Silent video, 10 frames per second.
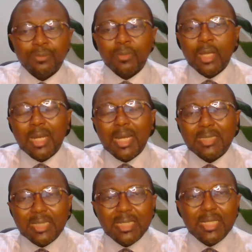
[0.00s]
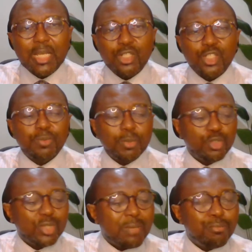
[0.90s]
And as a leader, you need to be able
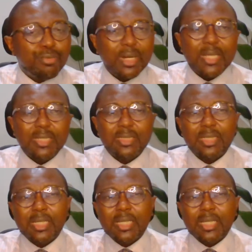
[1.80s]
to embrace